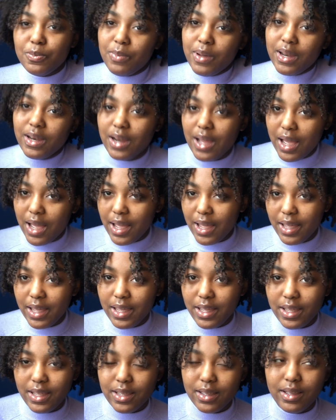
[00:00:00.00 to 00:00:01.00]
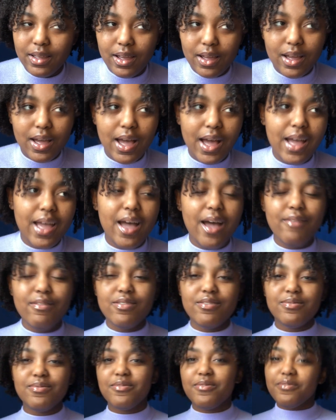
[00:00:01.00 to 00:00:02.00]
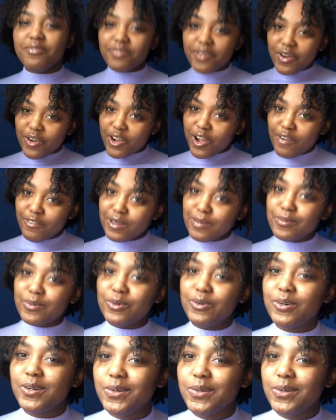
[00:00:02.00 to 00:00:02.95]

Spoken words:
but I haven't felt comfortable